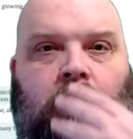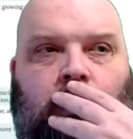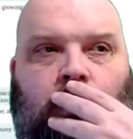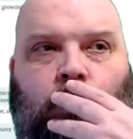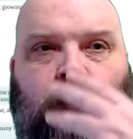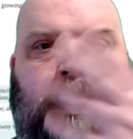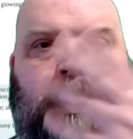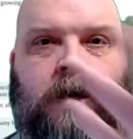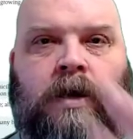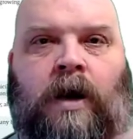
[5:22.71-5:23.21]

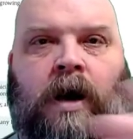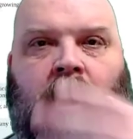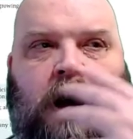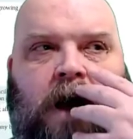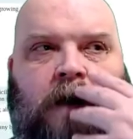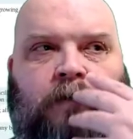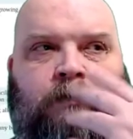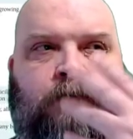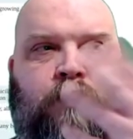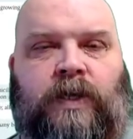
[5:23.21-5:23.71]
We
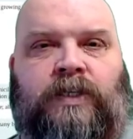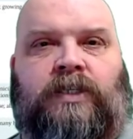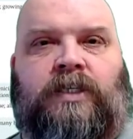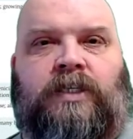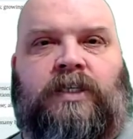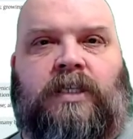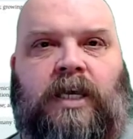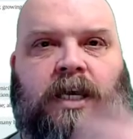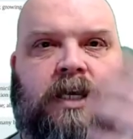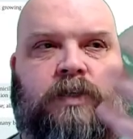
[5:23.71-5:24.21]
cough, we
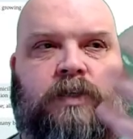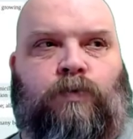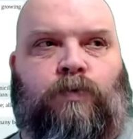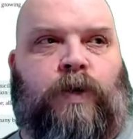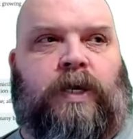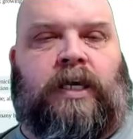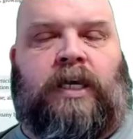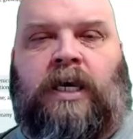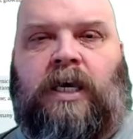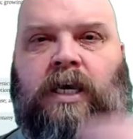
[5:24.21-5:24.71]
sneeze, we
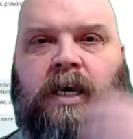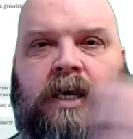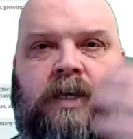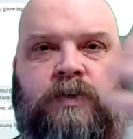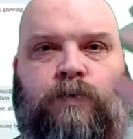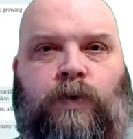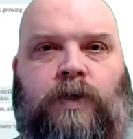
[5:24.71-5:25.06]
kiss,